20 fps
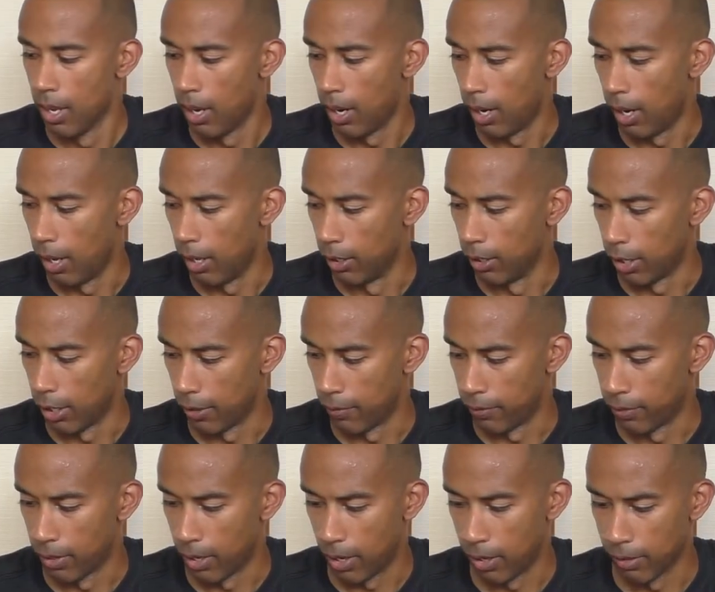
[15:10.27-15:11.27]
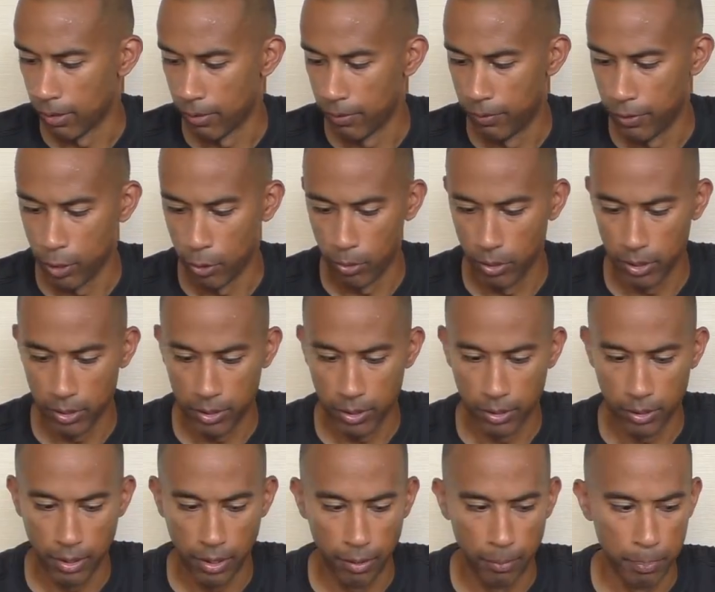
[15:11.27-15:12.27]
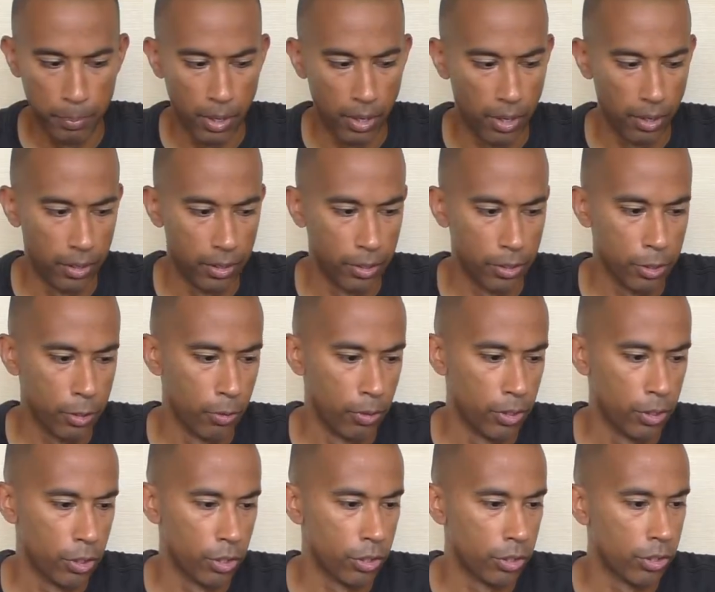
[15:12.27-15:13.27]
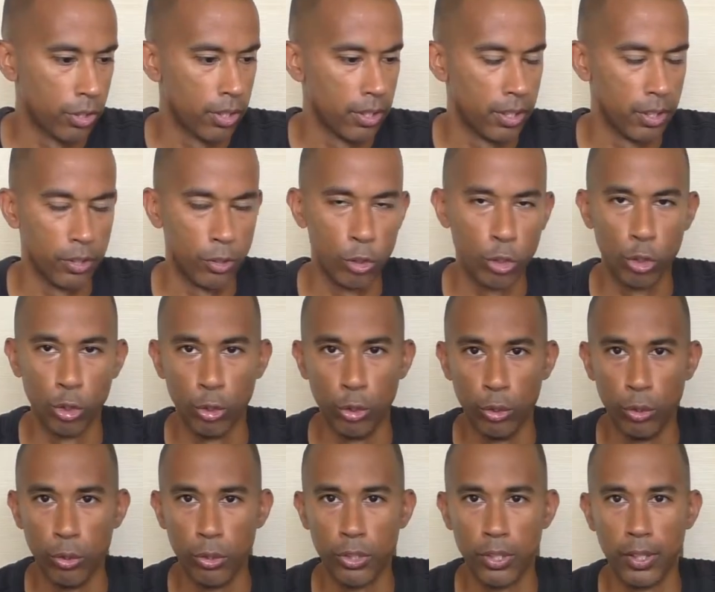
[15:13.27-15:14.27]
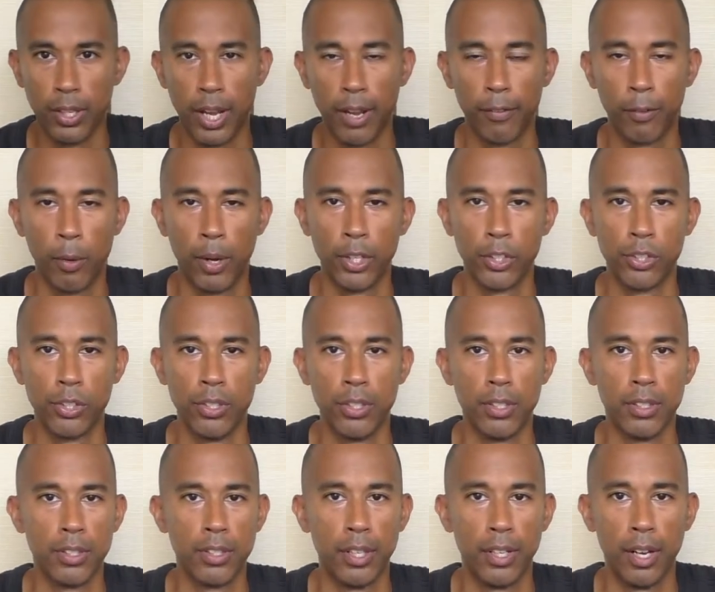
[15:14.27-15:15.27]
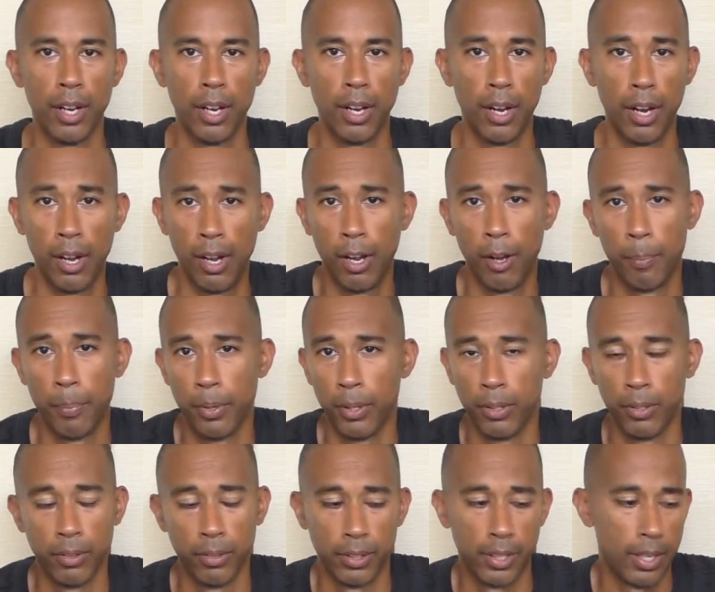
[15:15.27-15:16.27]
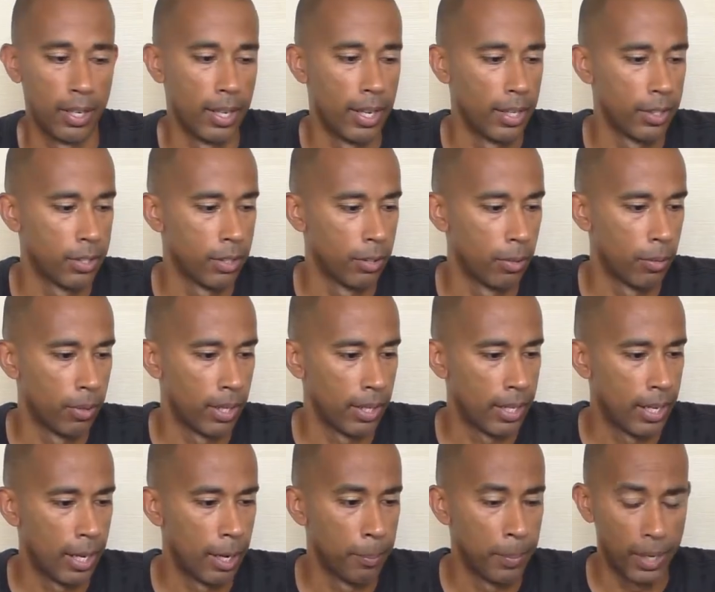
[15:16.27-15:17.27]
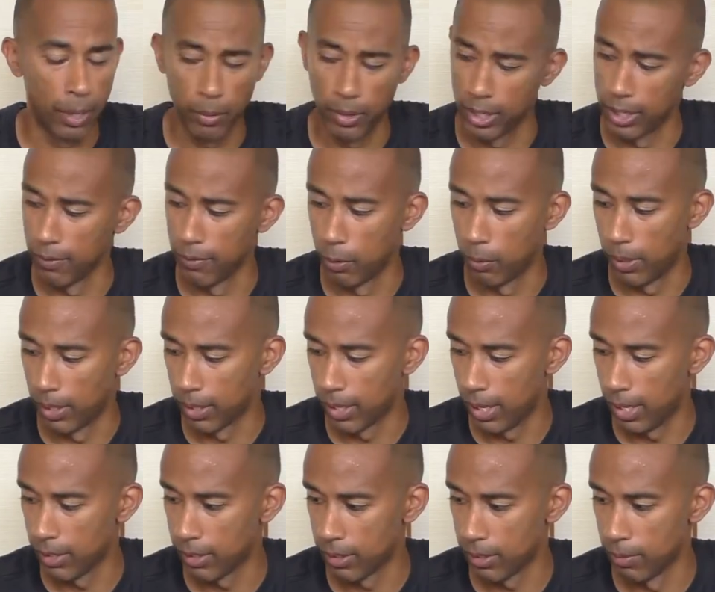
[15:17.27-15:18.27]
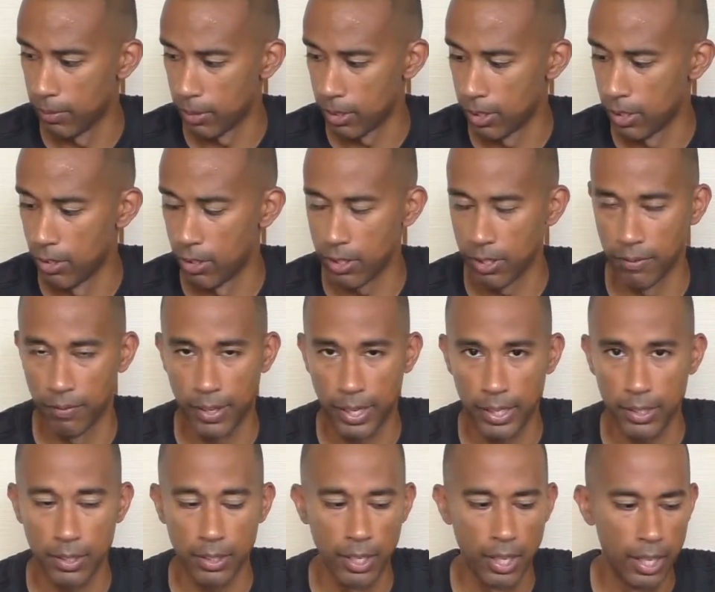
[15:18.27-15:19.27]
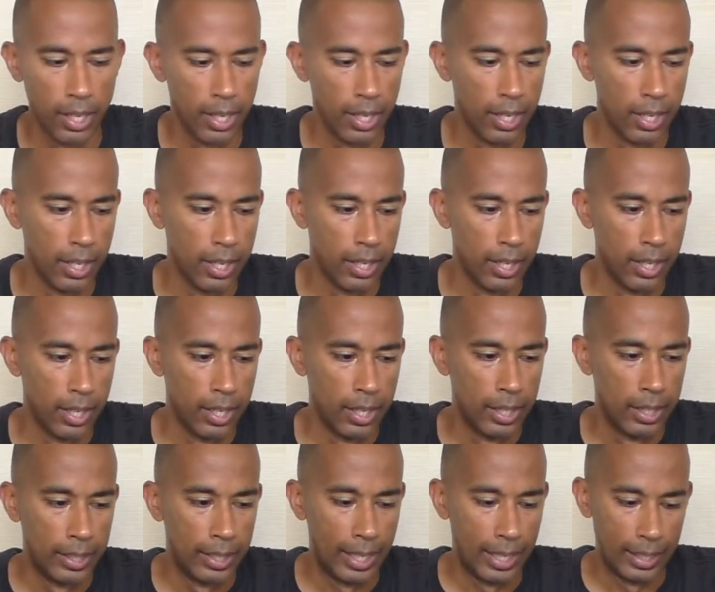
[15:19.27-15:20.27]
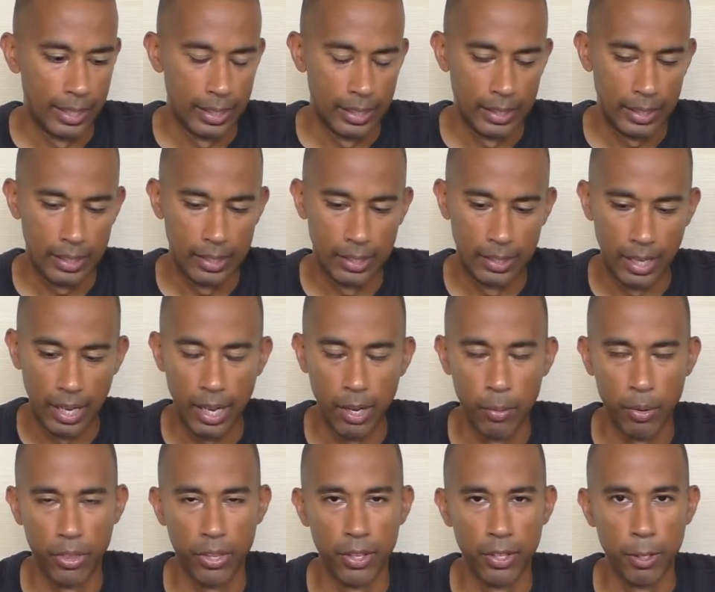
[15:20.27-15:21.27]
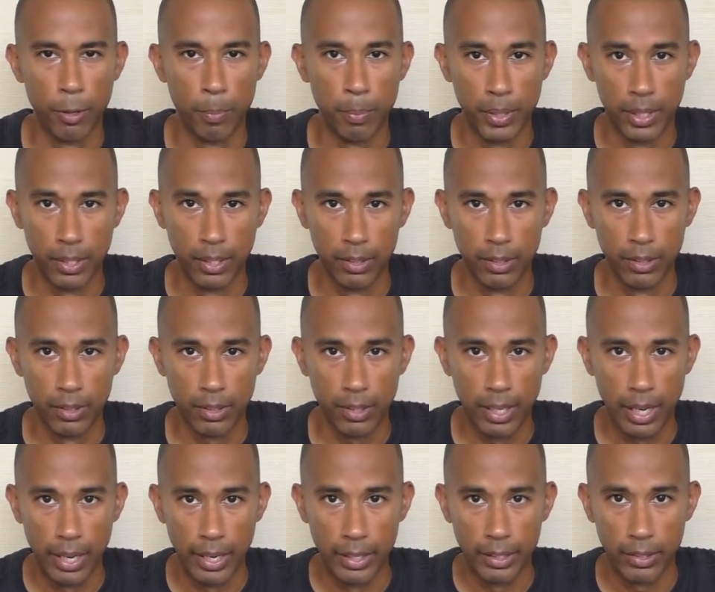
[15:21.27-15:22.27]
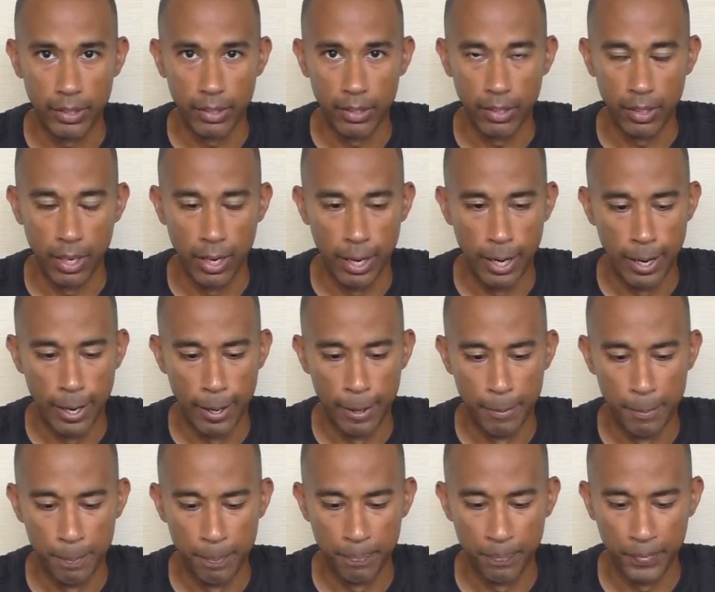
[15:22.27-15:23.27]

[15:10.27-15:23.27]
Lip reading: A lot of young viewers and young ballers who are interested in shoes and have questions, and I'll help you and I'll answer what I can. But I want to give you some serious advice. Like, stay within your means, guys. I